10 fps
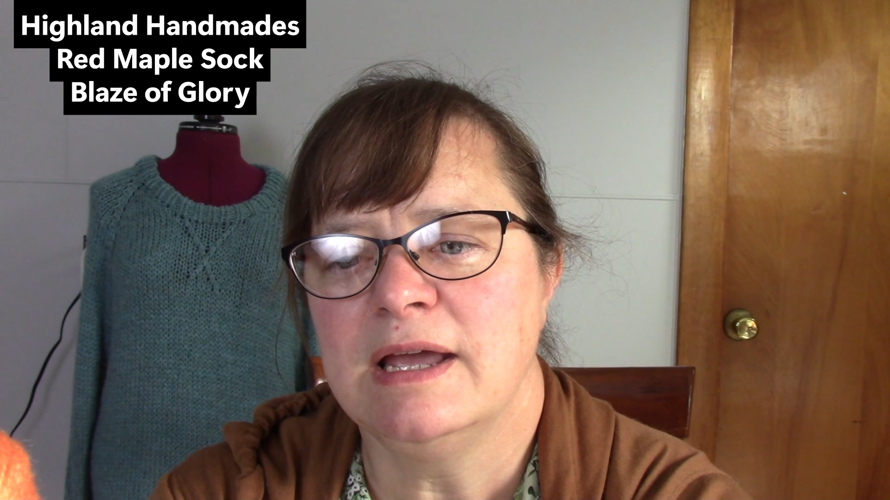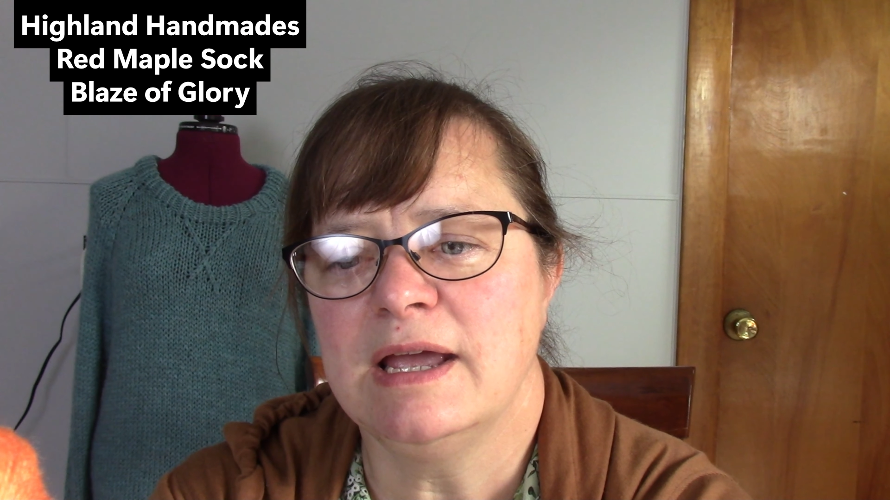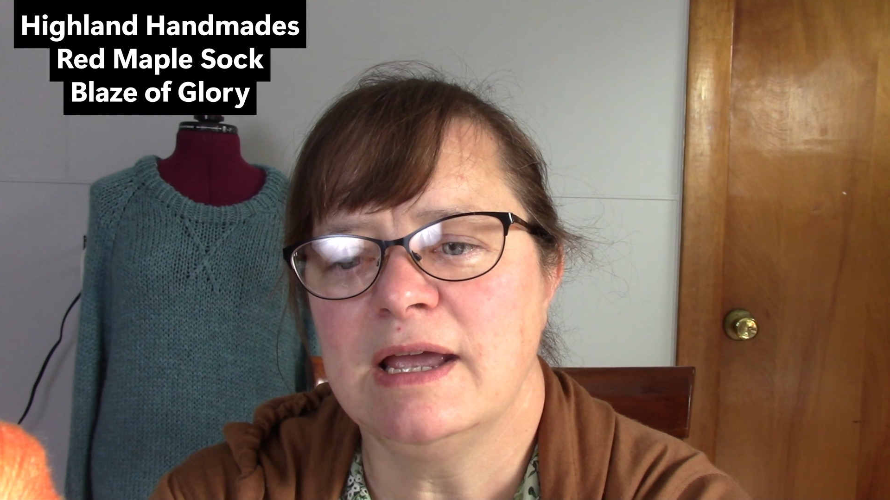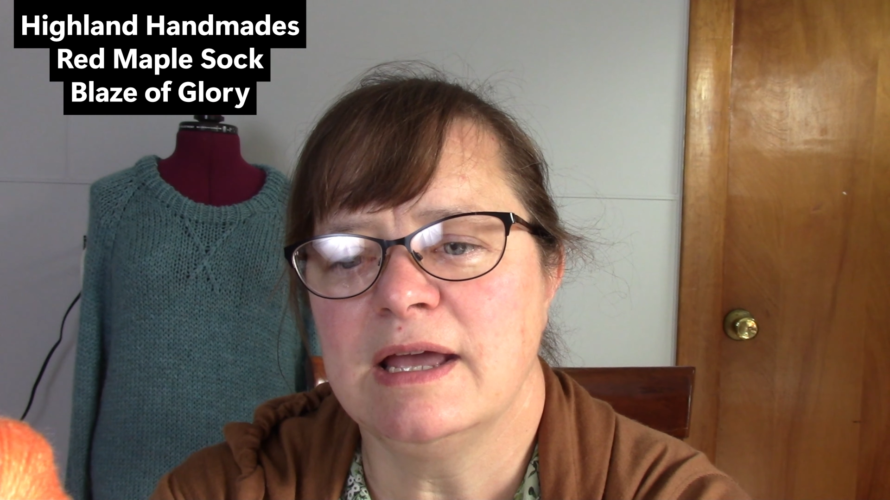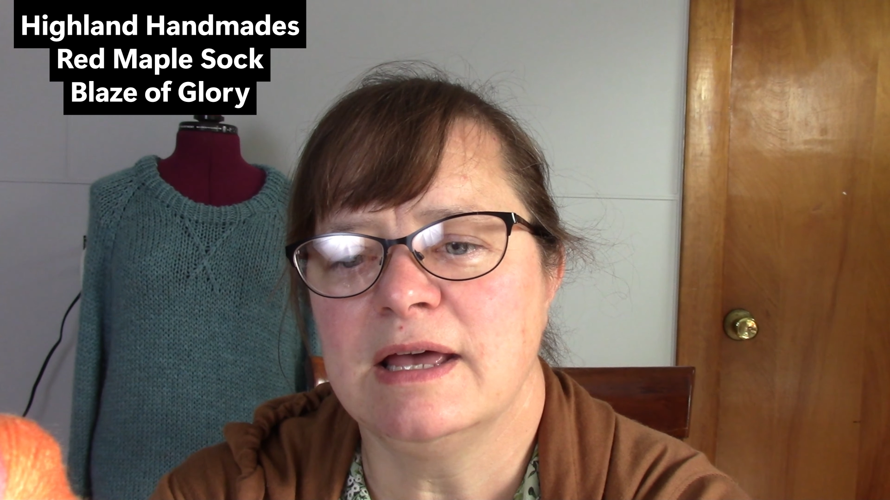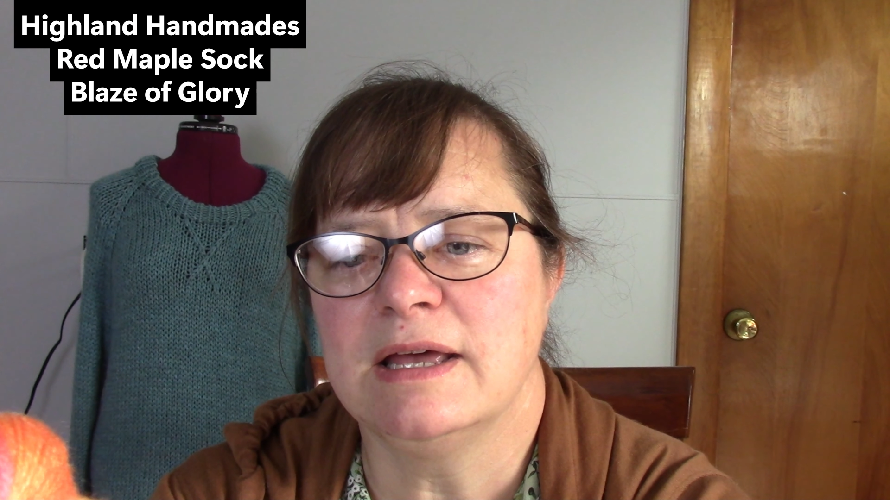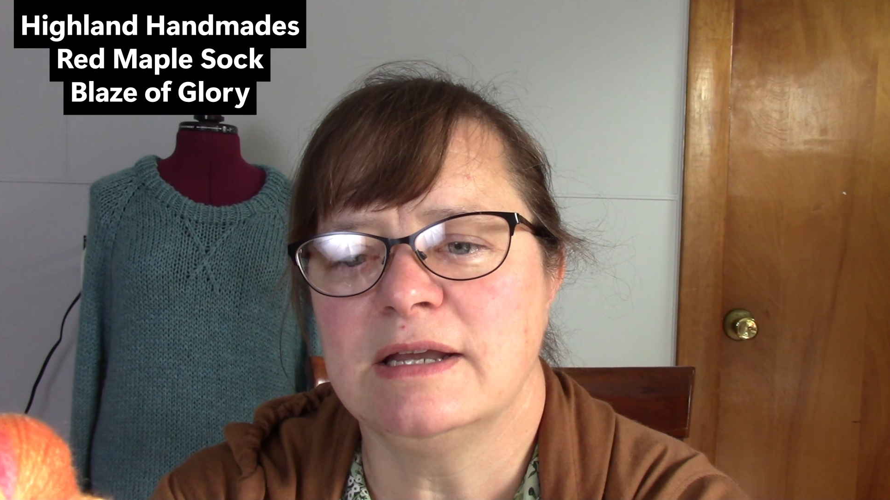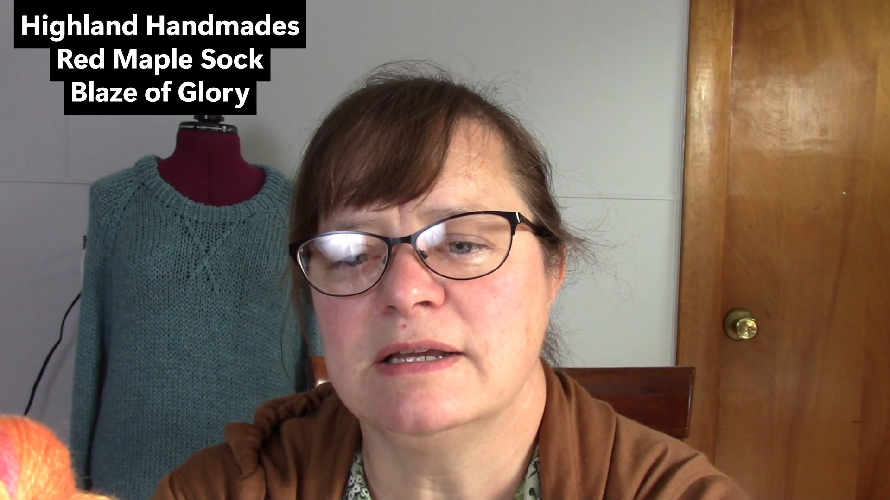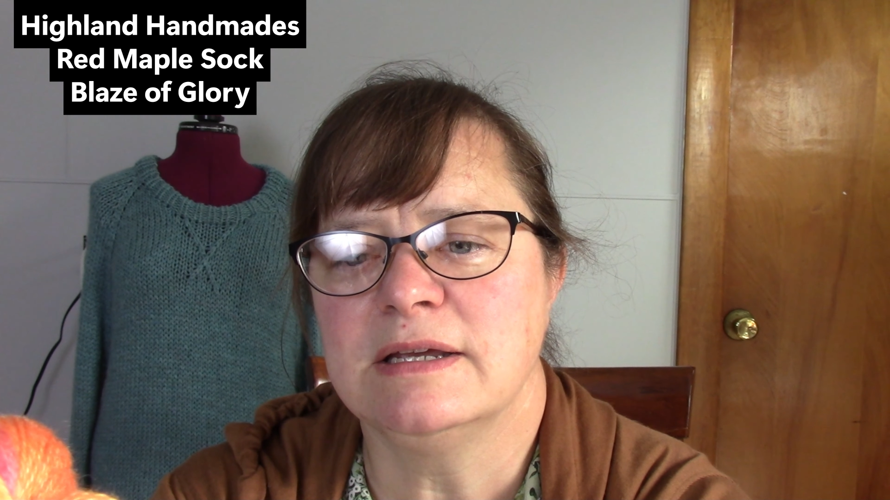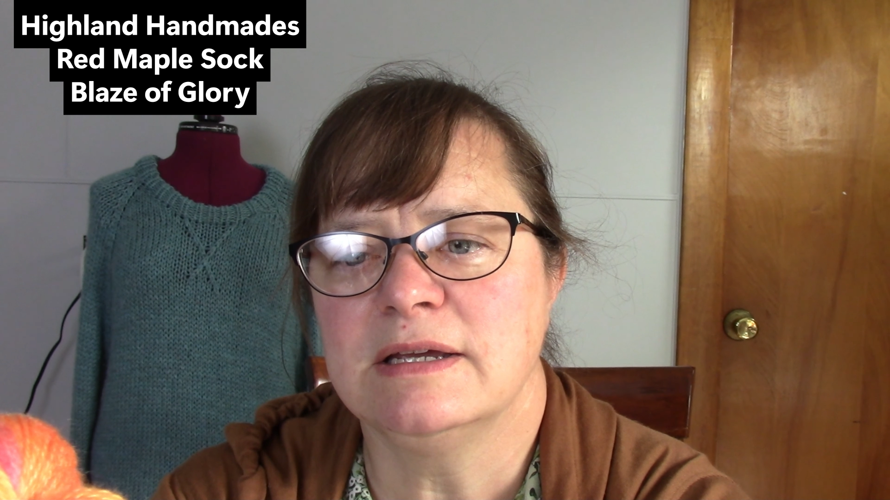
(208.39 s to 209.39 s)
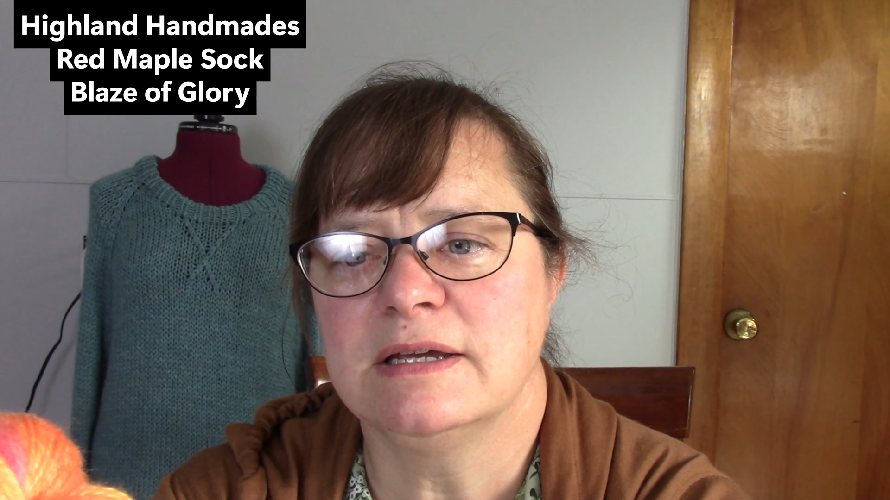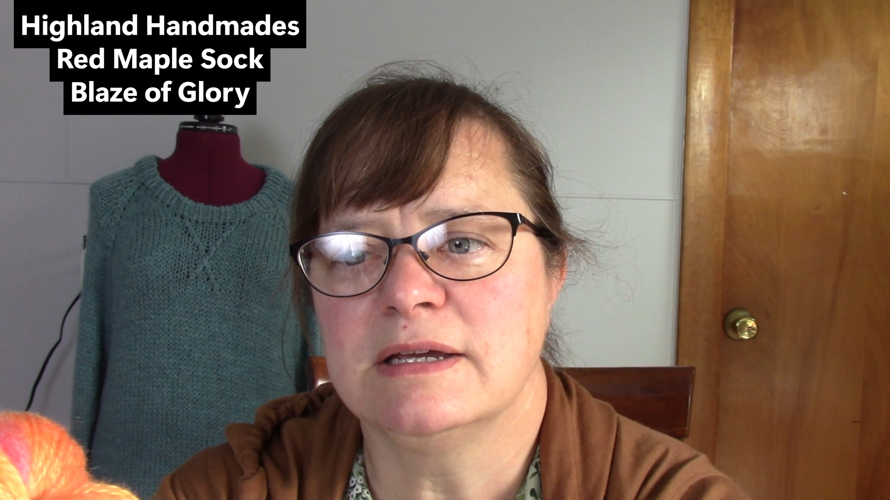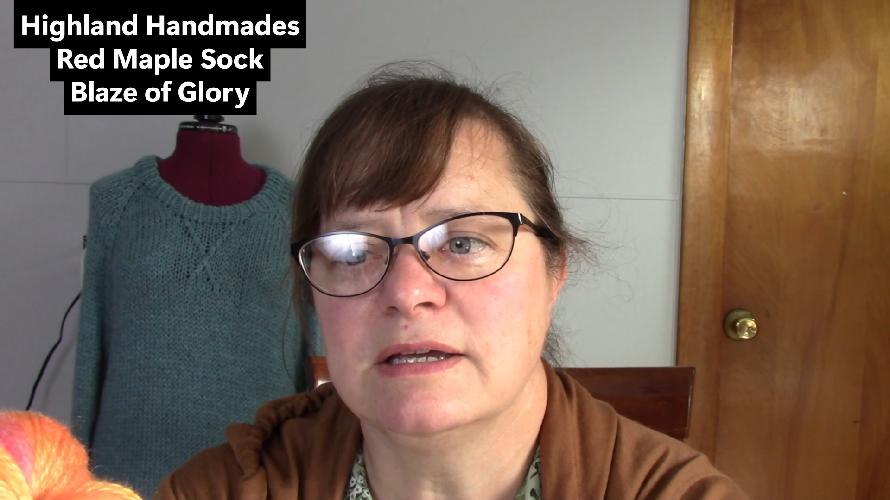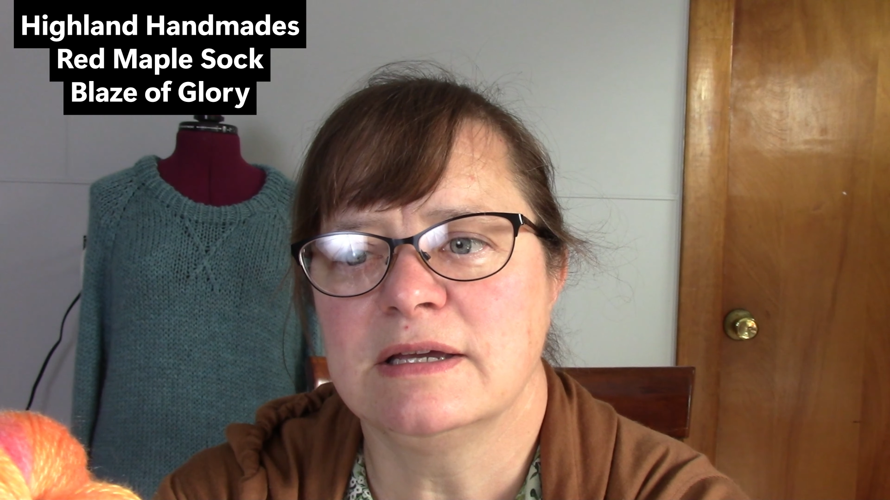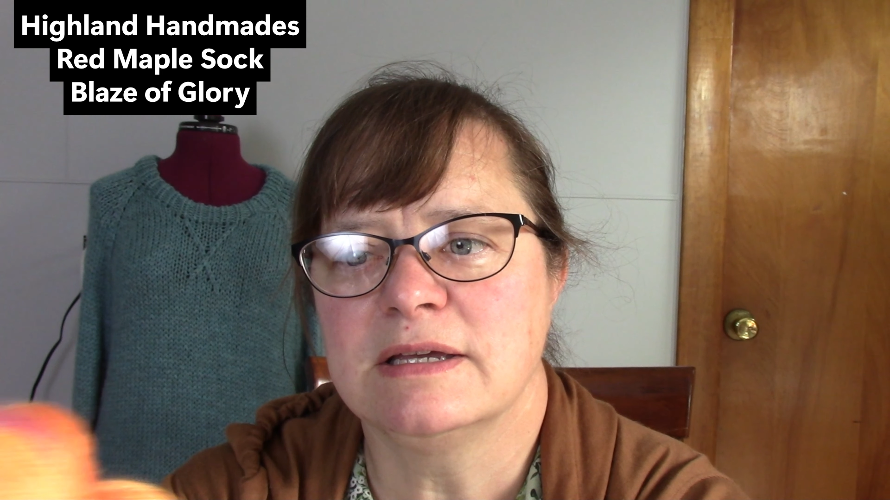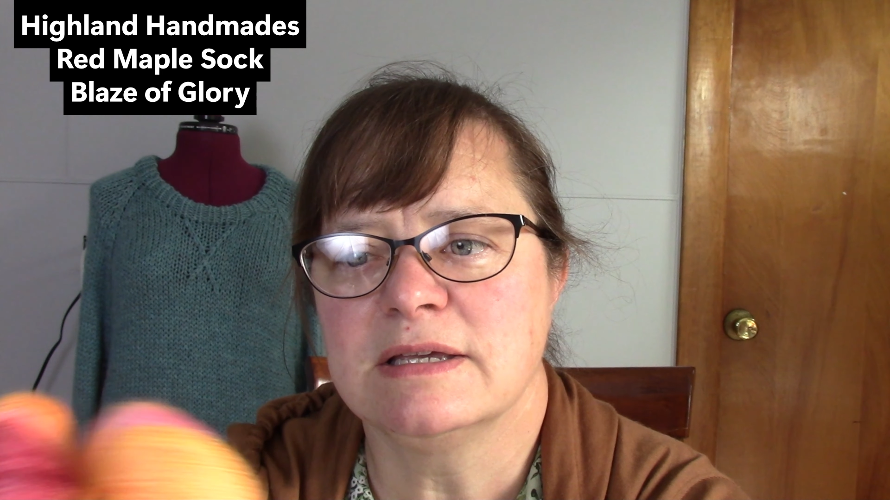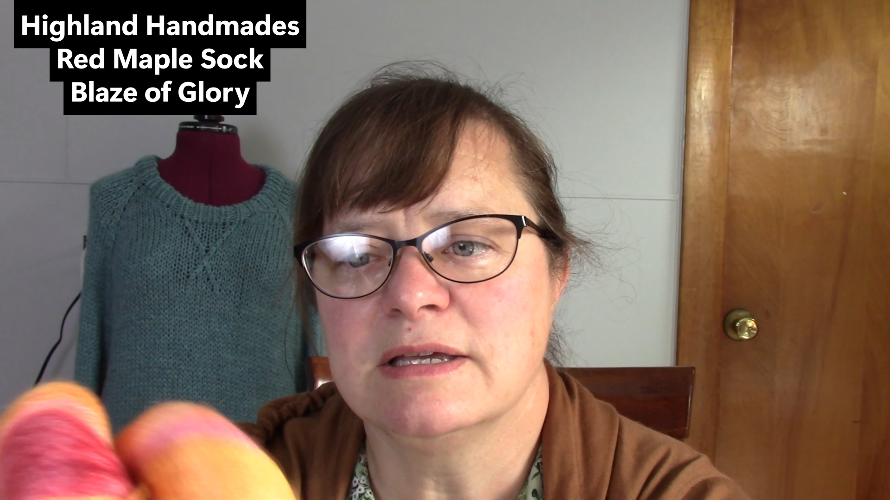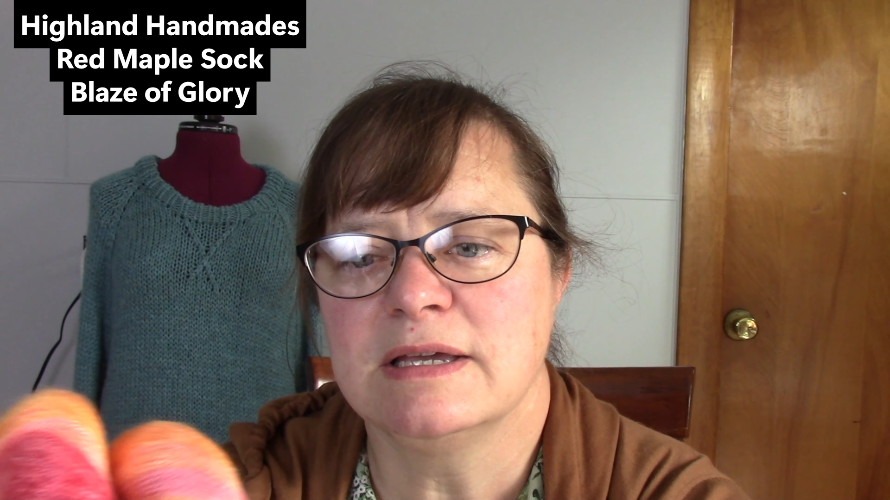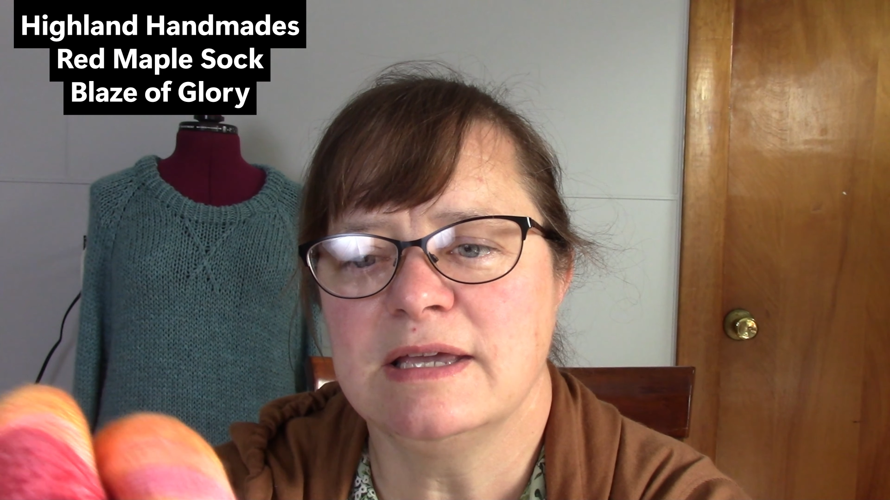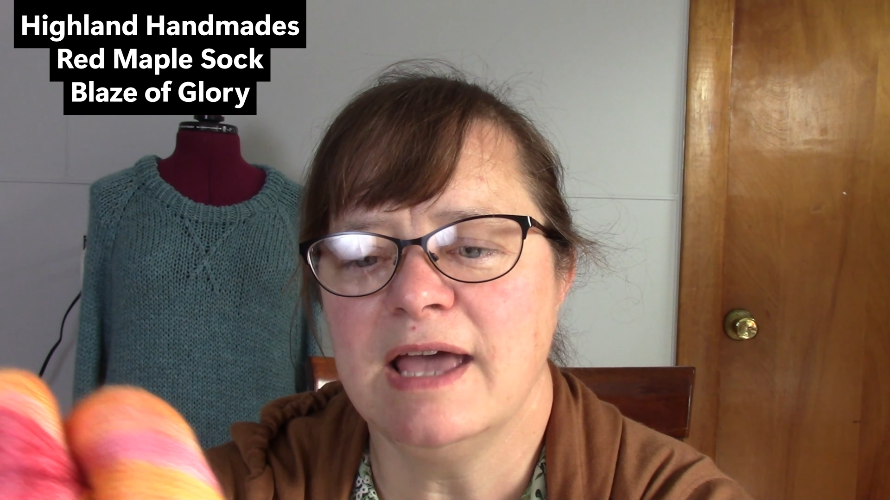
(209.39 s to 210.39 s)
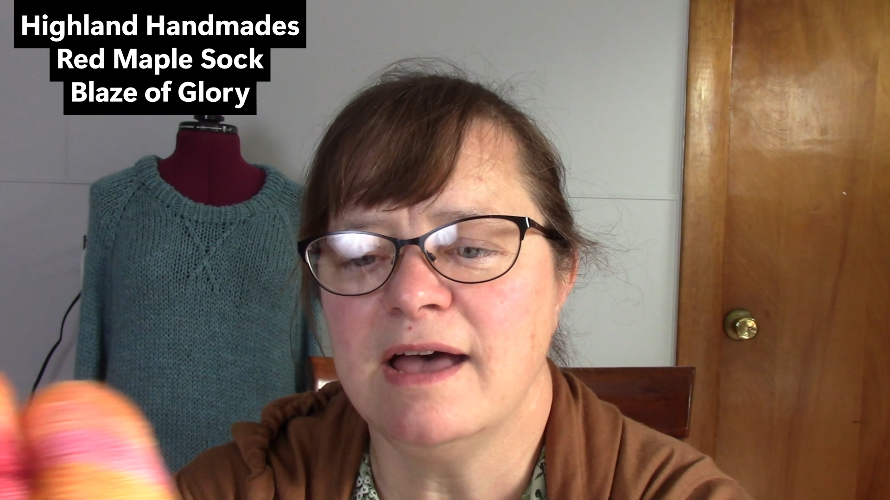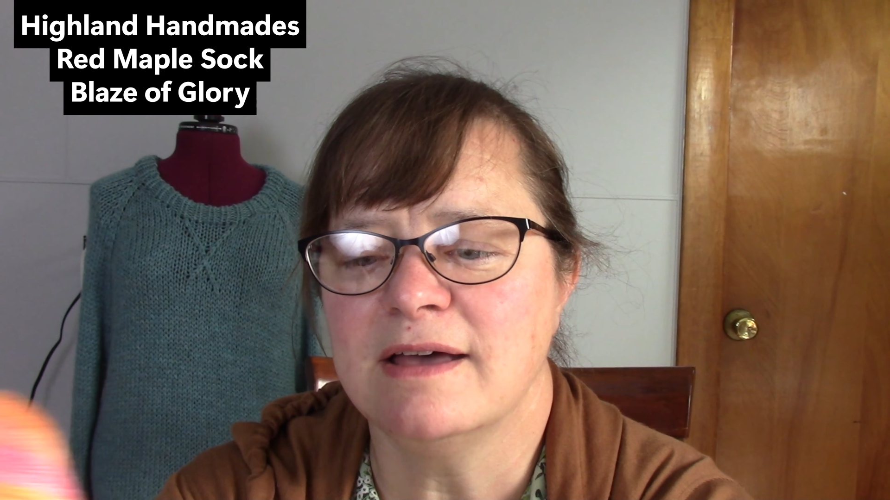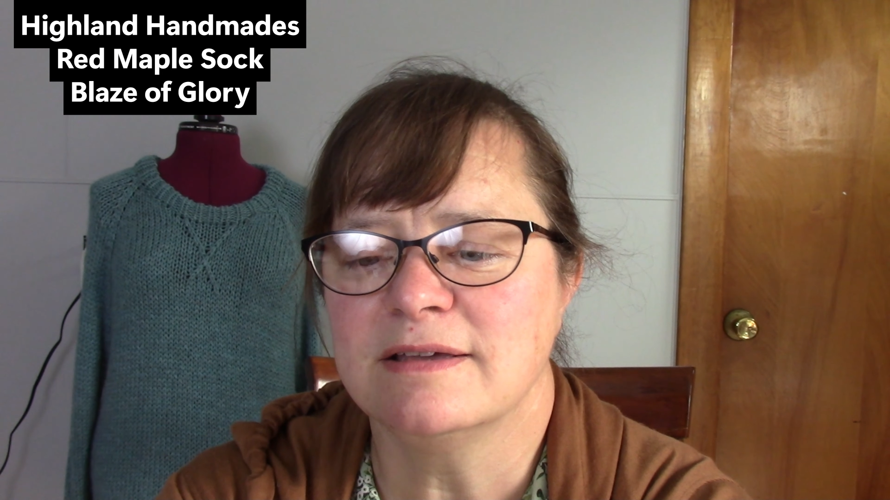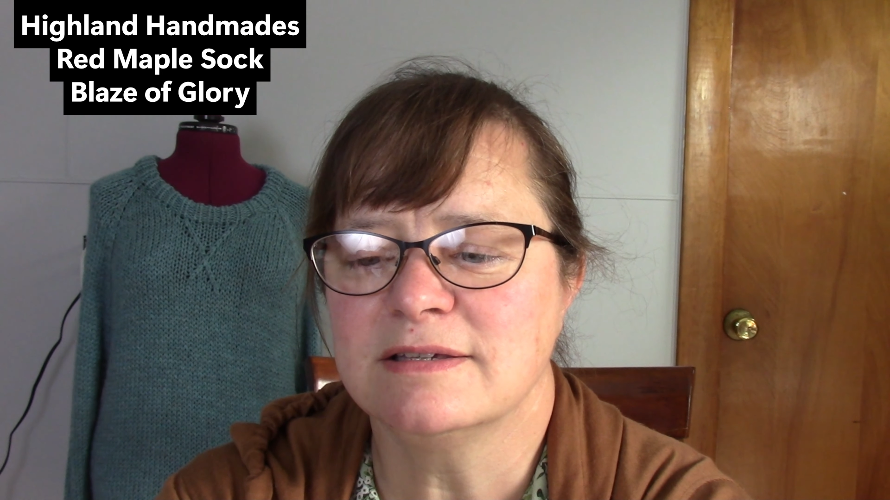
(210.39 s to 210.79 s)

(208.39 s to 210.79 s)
And yeah,